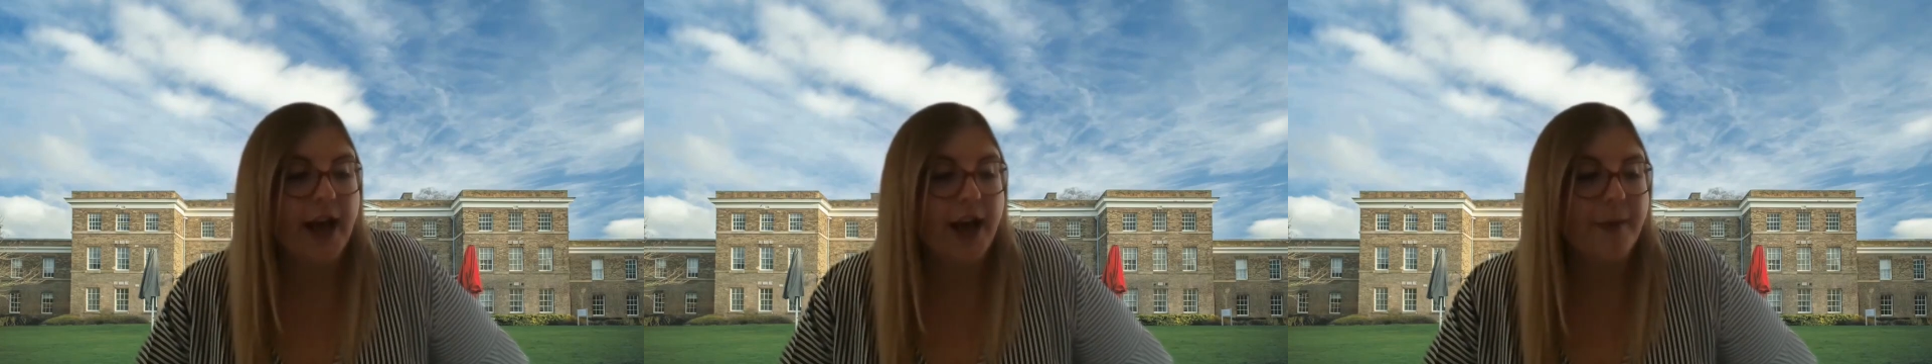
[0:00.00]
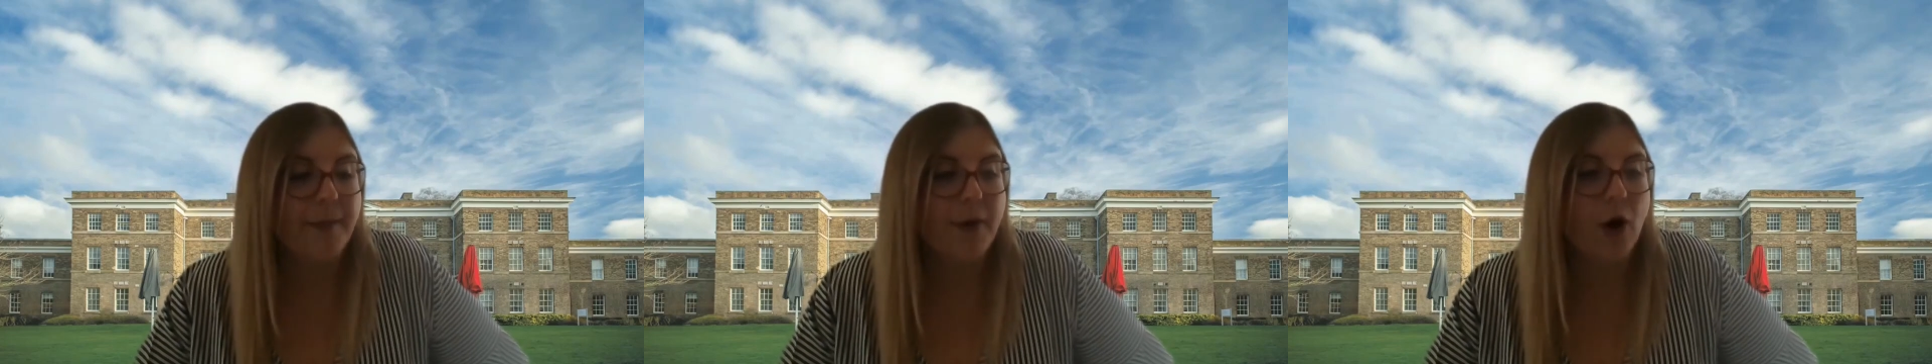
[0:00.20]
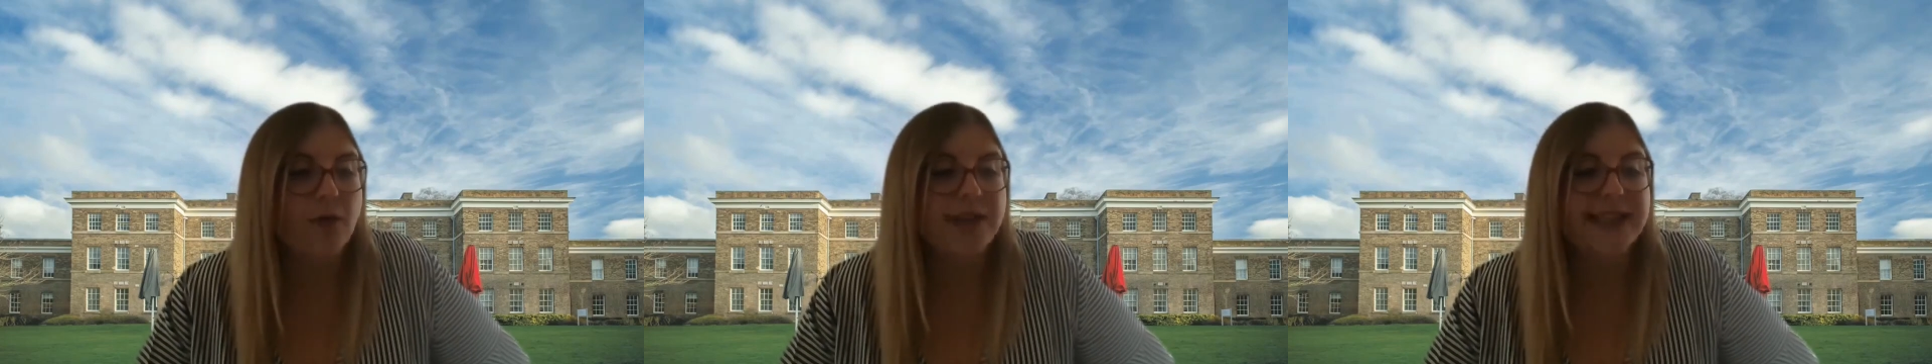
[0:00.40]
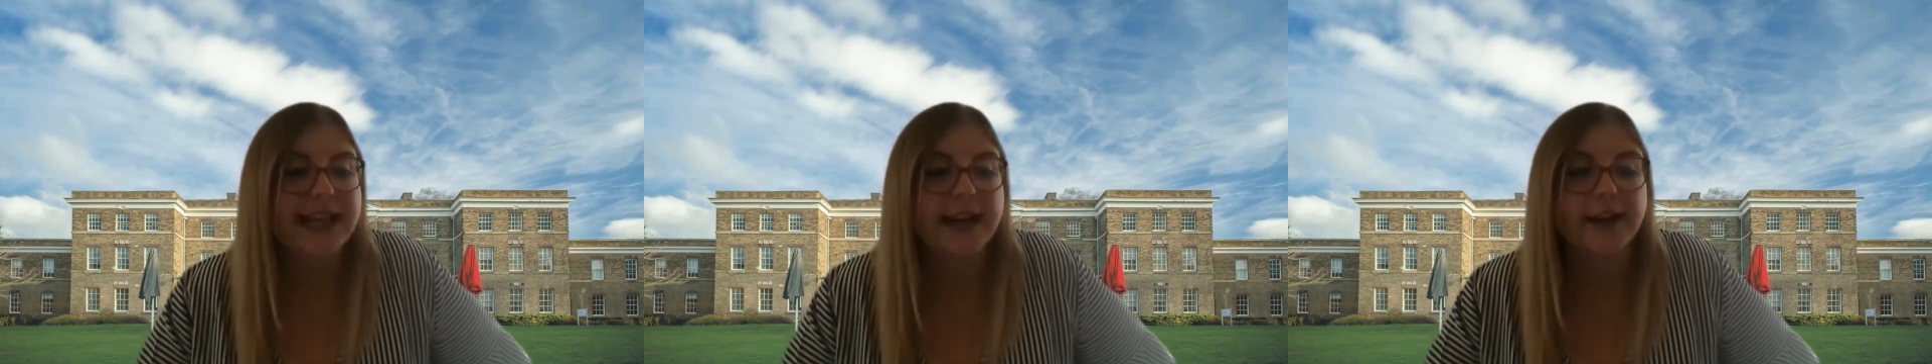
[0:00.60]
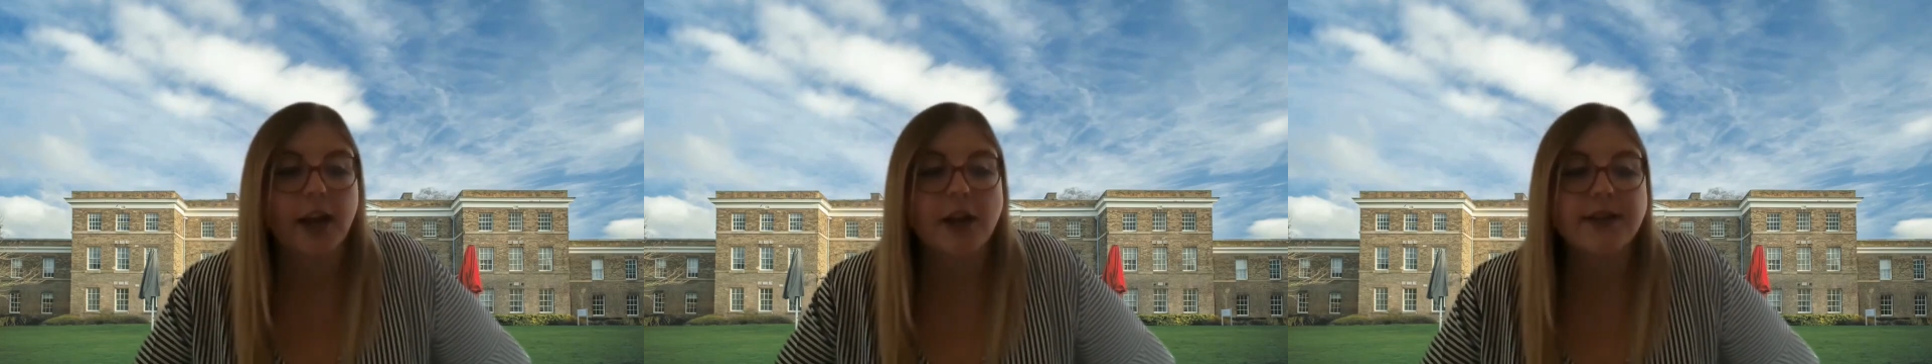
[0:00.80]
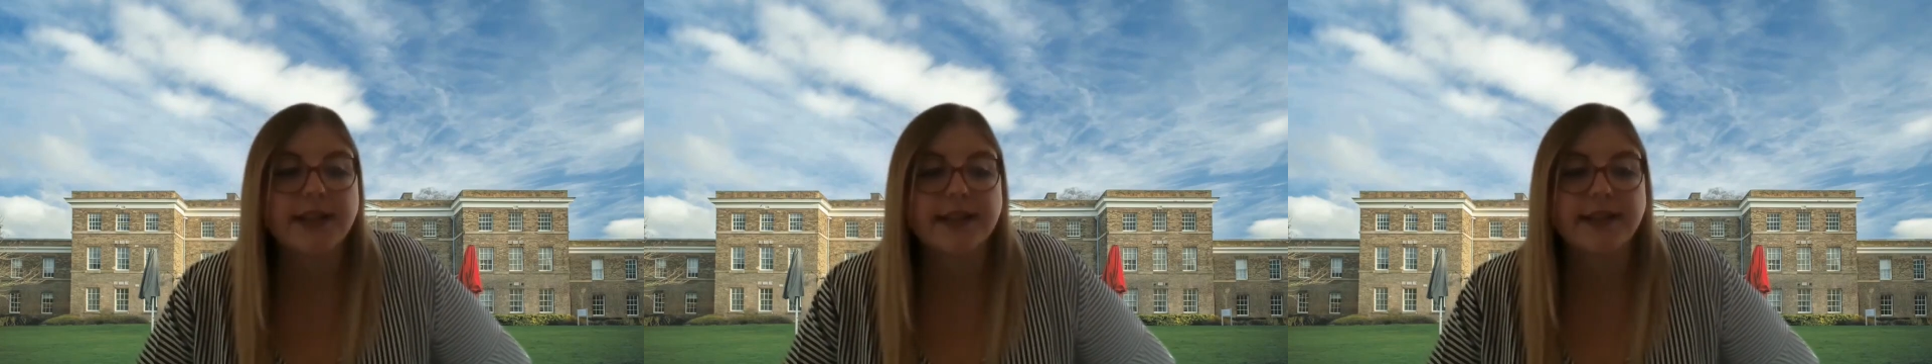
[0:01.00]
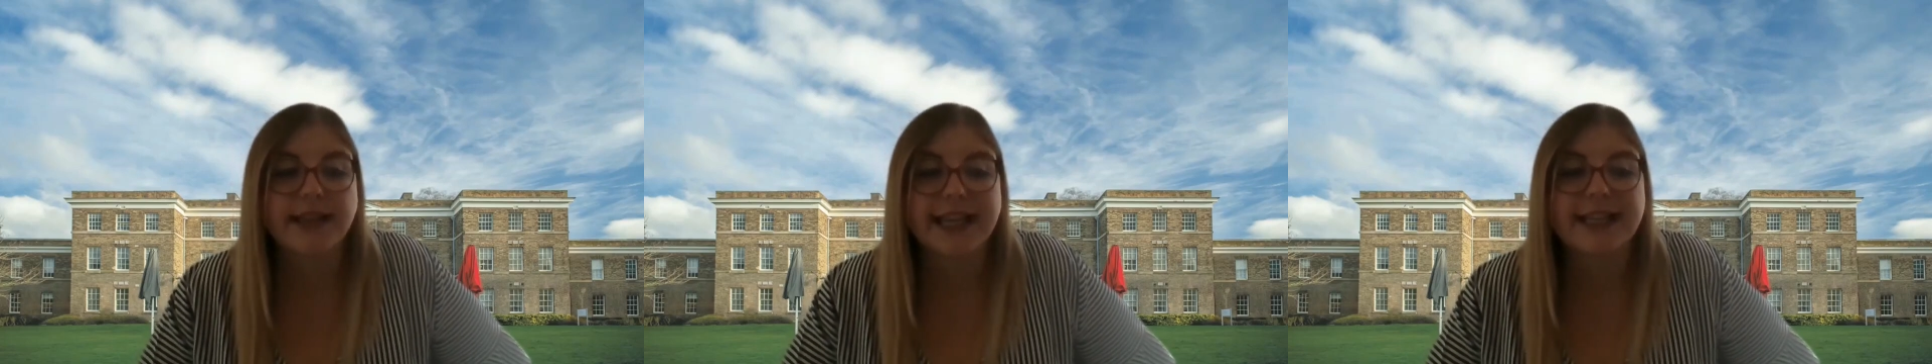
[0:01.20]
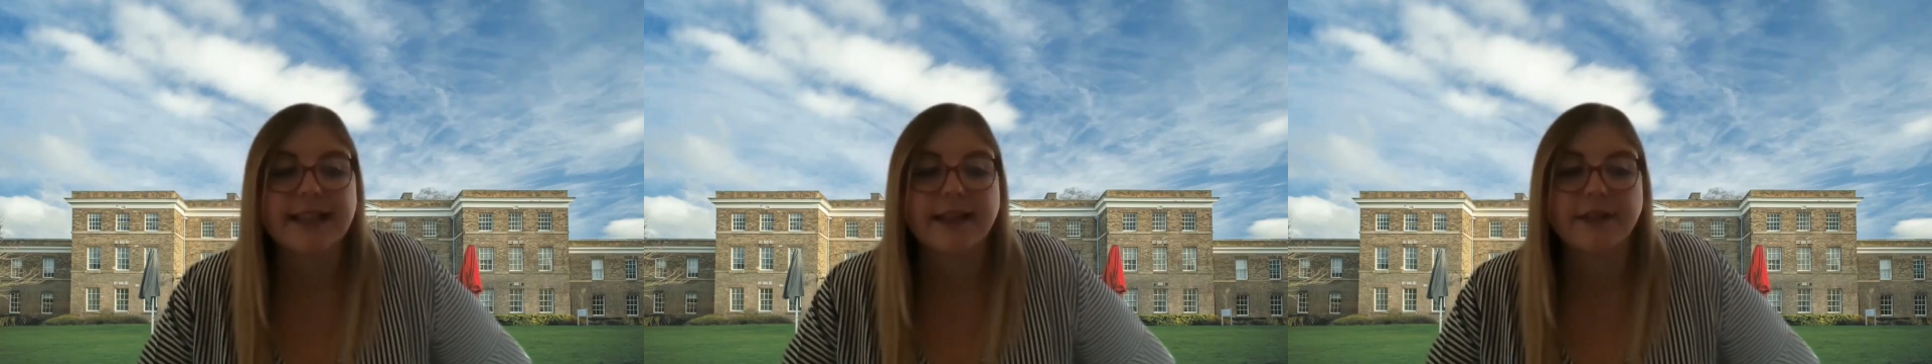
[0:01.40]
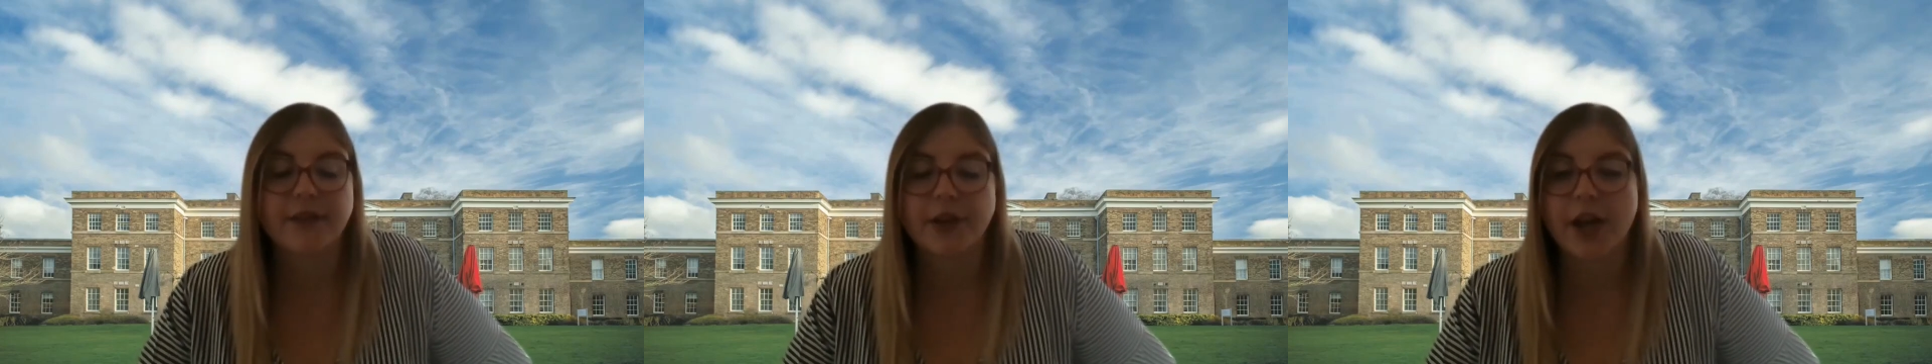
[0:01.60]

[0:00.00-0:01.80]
Obviously it closes the